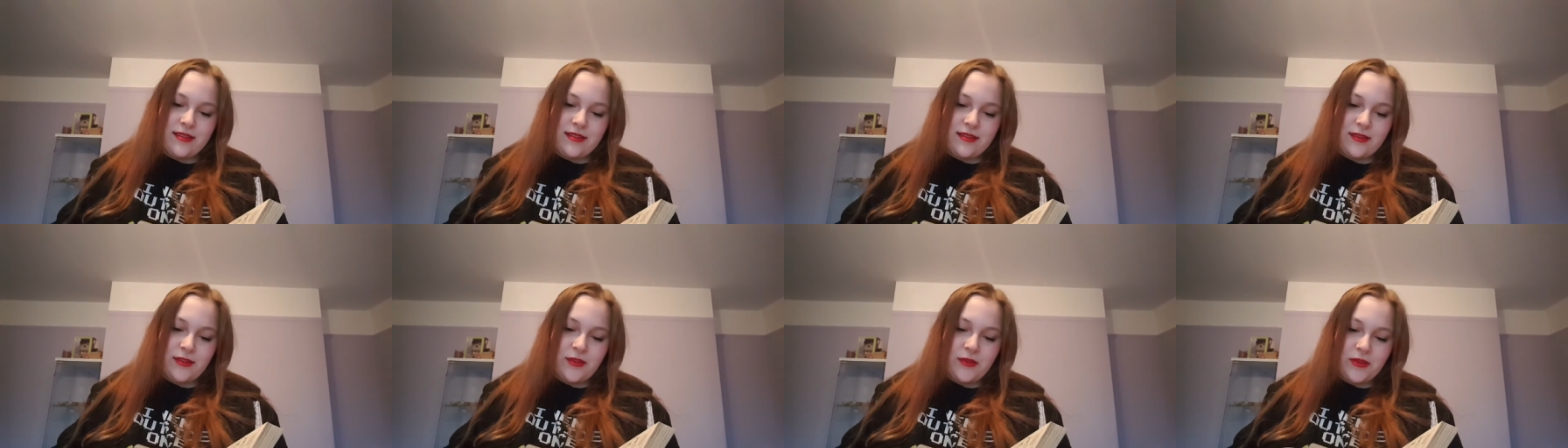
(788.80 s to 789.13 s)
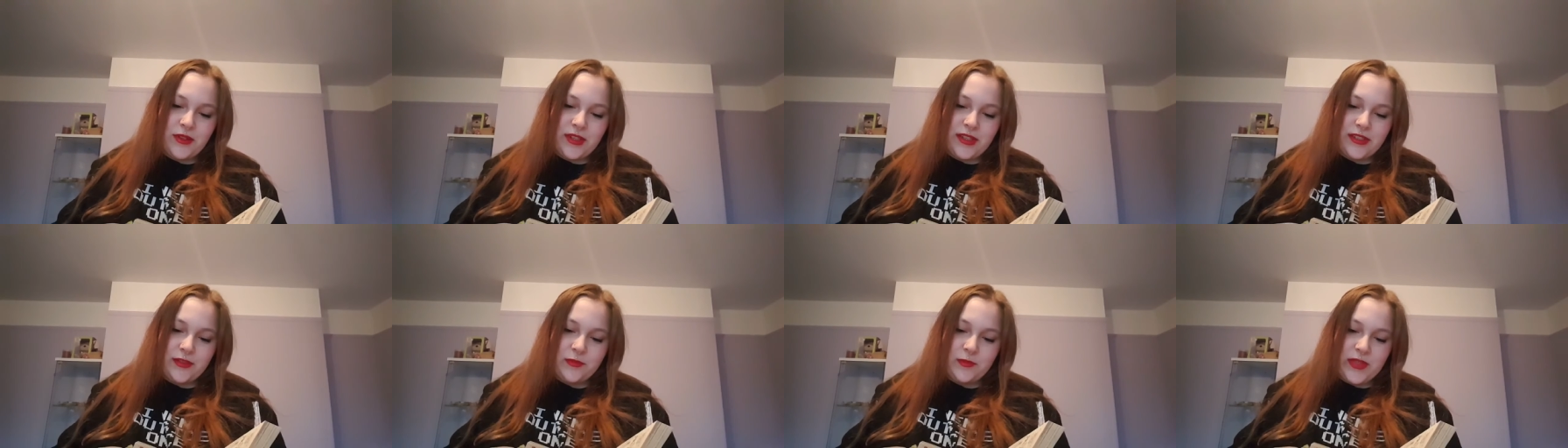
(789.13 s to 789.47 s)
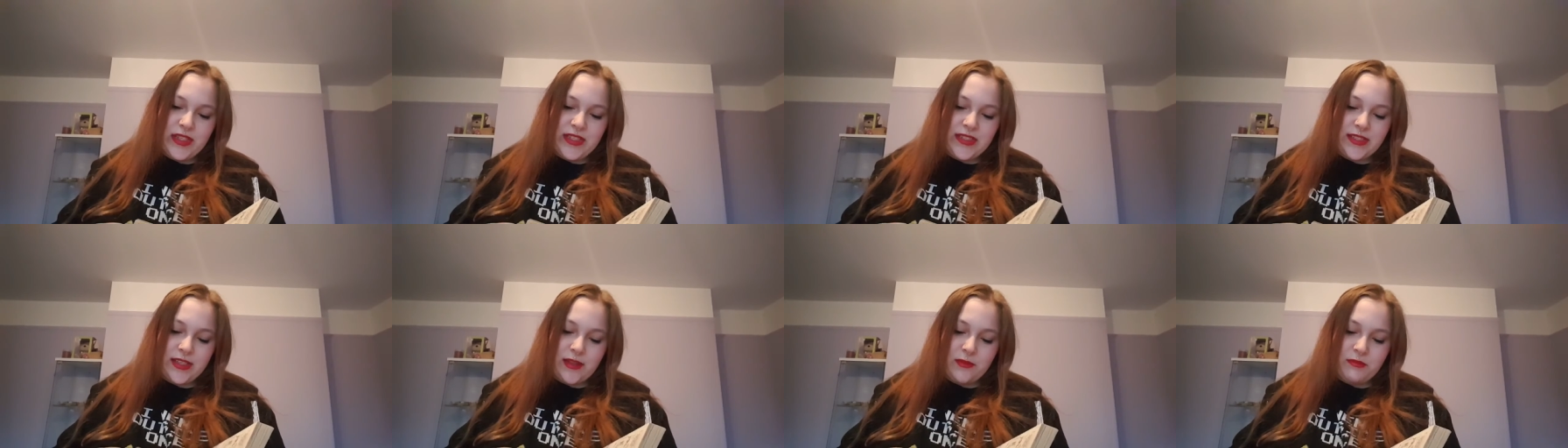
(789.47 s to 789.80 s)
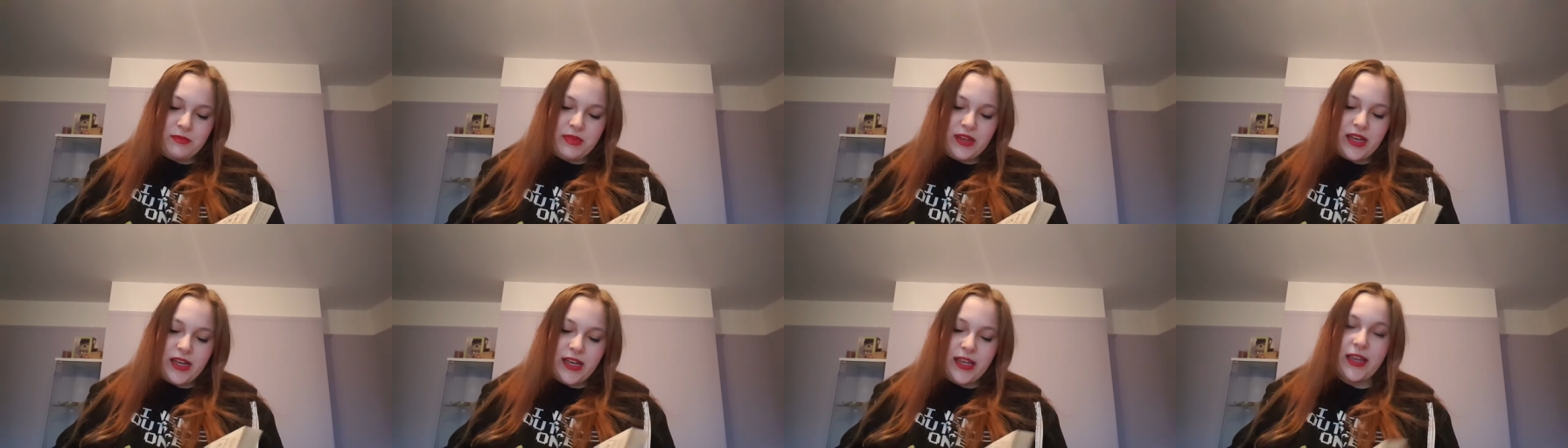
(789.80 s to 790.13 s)
Notice me,
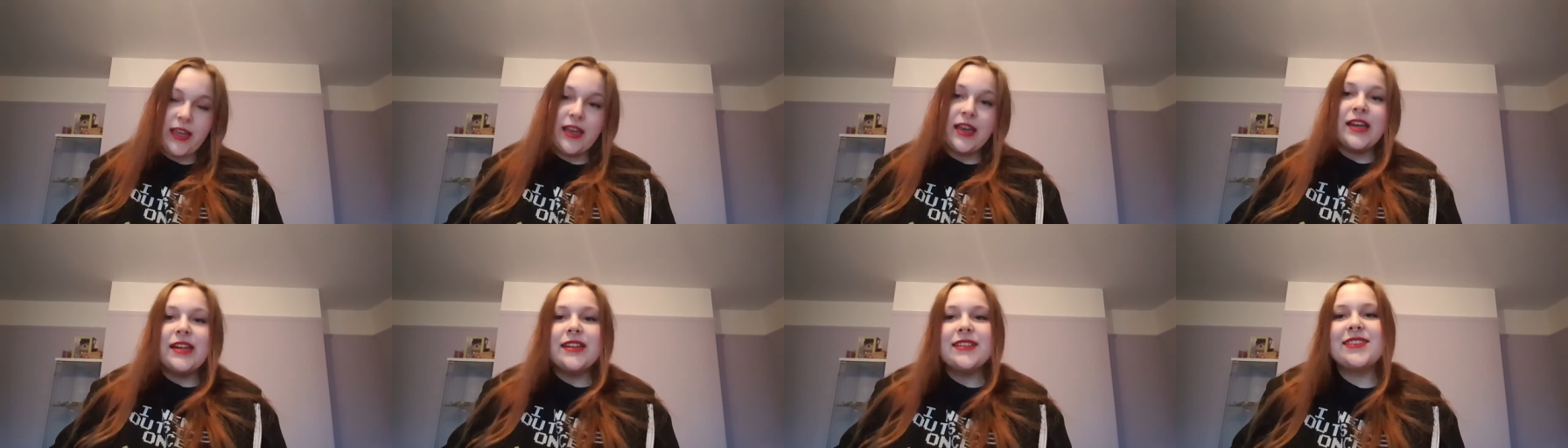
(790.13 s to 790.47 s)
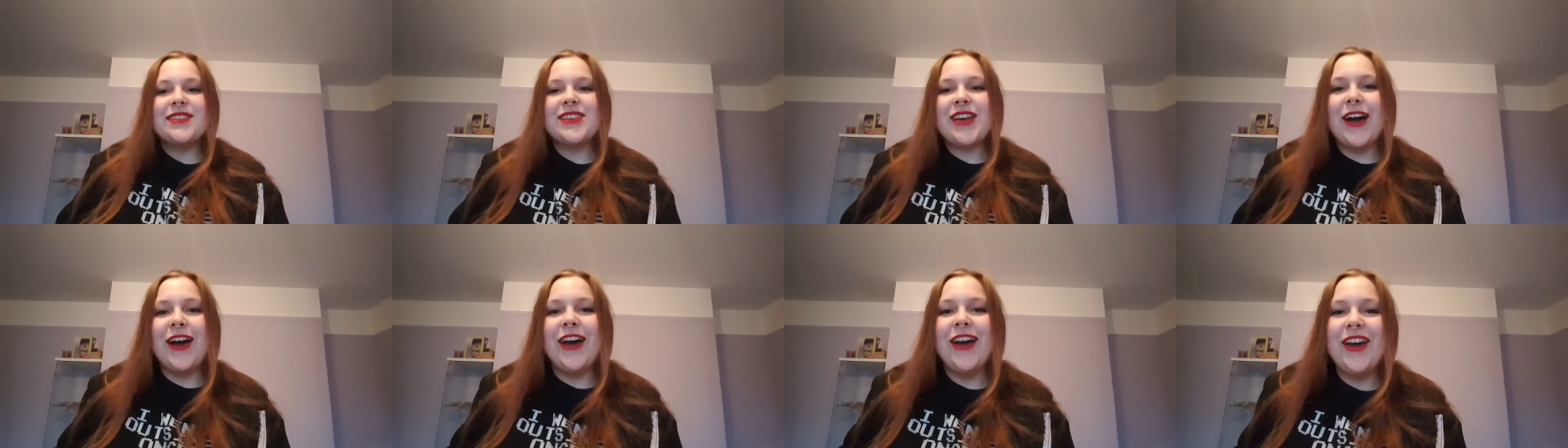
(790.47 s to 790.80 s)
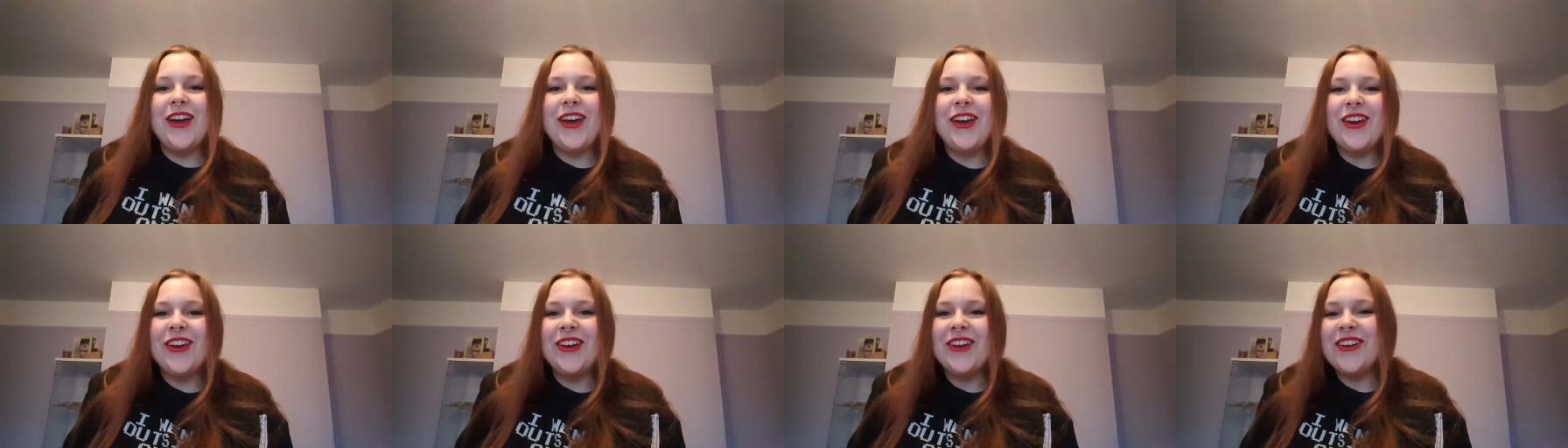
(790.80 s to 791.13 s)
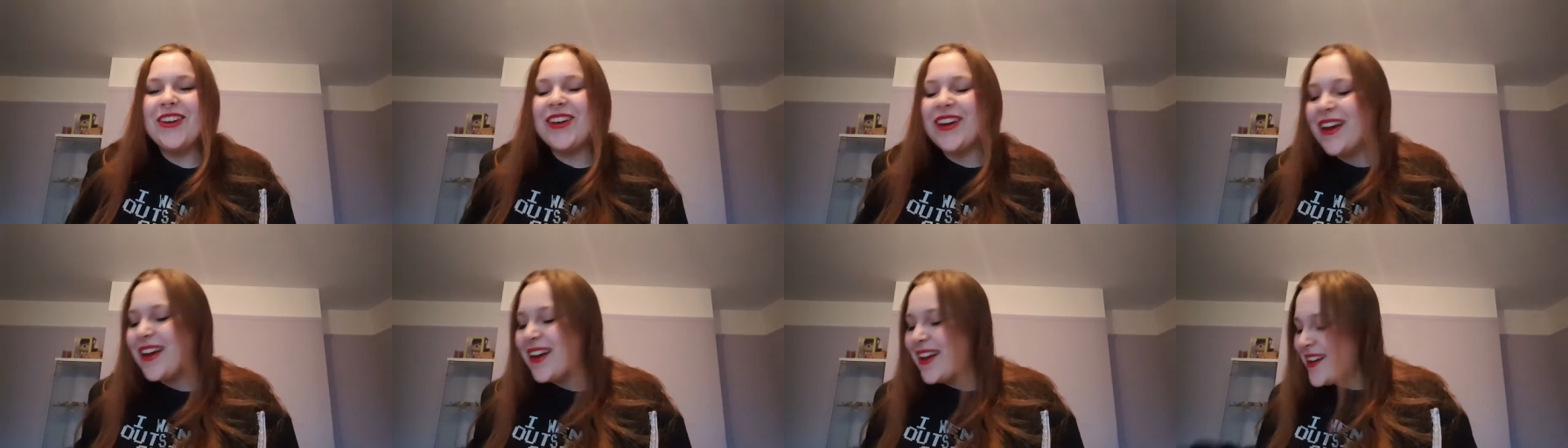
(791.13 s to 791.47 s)
senpai. So
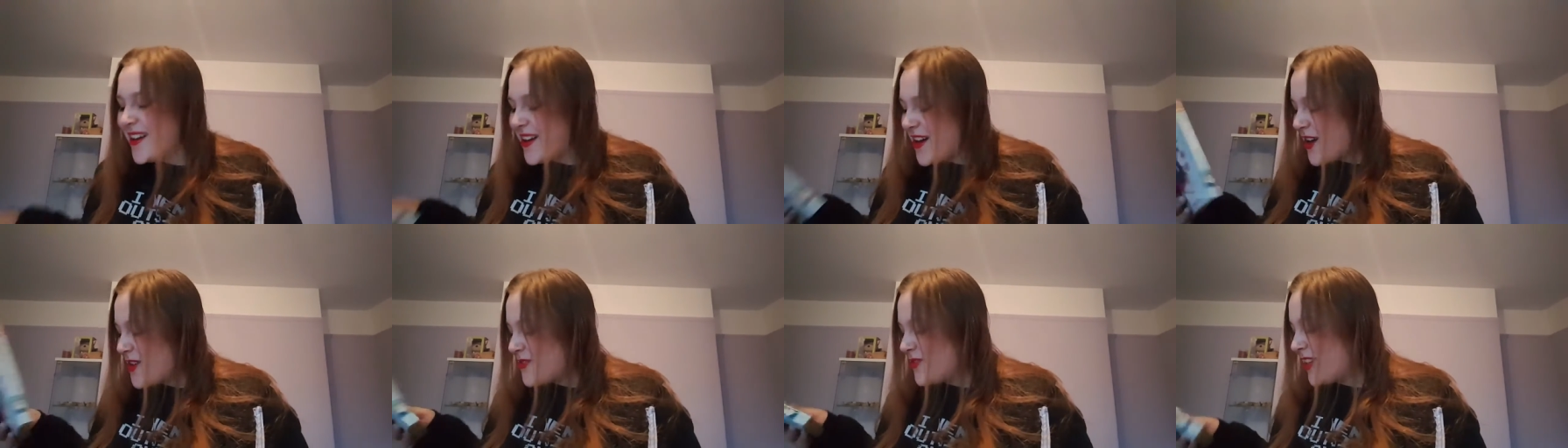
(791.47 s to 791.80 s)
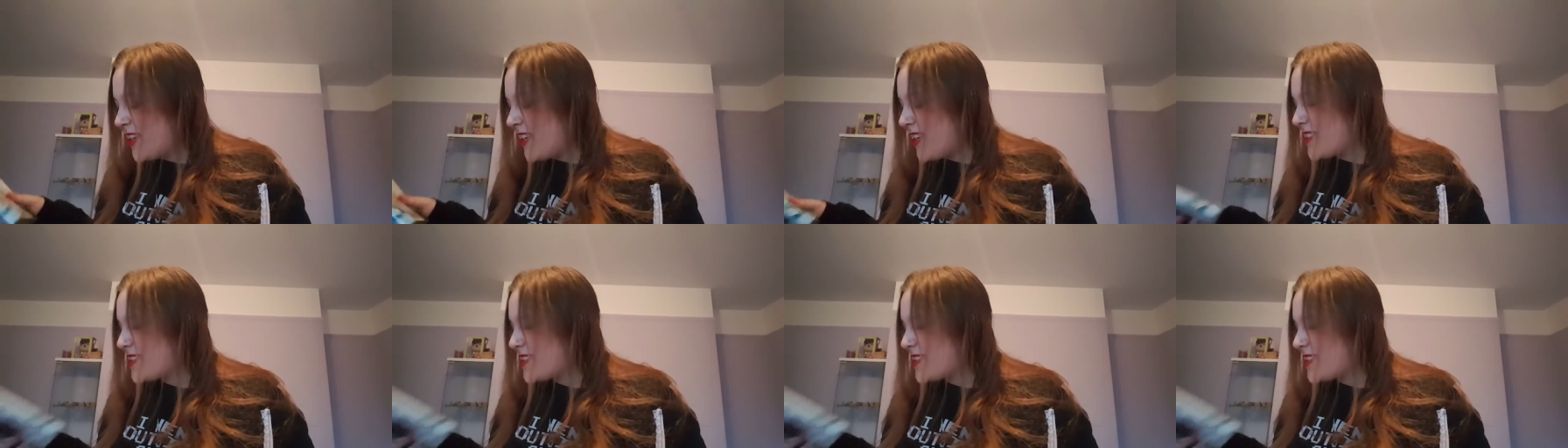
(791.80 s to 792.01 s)
I'm really